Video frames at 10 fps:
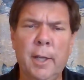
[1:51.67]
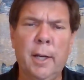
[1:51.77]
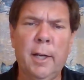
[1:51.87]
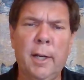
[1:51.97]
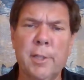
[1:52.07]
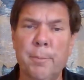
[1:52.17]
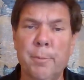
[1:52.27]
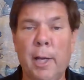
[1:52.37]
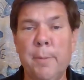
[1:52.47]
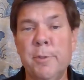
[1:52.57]
Uh,
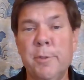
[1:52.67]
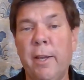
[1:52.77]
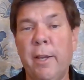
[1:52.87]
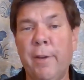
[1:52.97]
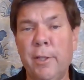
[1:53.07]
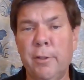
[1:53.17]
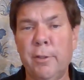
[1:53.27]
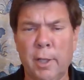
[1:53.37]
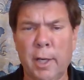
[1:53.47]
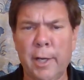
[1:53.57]
sometimes they have fed
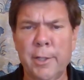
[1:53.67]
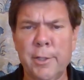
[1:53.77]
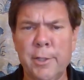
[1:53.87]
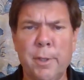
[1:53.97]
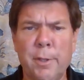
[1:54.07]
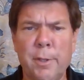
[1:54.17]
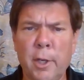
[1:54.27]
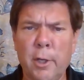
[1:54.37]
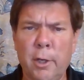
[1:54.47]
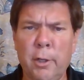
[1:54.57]
you lies with,
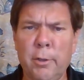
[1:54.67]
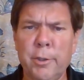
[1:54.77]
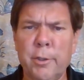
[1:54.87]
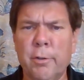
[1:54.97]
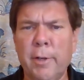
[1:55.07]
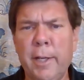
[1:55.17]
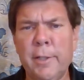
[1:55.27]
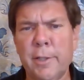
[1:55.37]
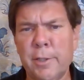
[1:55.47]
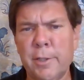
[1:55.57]
oh,
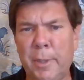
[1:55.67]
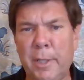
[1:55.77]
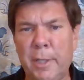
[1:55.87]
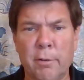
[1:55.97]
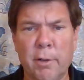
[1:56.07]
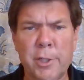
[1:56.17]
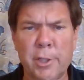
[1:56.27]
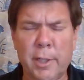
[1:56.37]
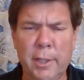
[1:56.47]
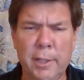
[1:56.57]
Ukraine is beating
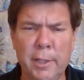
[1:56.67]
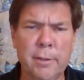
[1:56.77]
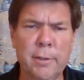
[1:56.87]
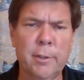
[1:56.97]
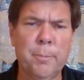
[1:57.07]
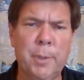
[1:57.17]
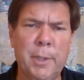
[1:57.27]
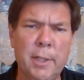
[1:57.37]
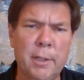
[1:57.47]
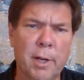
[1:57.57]
Russia here and they're
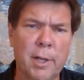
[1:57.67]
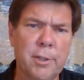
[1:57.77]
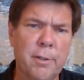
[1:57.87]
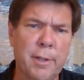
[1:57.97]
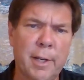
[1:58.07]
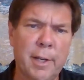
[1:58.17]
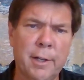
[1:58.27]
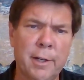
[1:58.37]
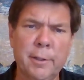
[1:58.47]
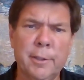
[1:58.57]
beating Russia
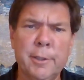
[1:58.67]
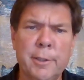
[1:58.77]
there.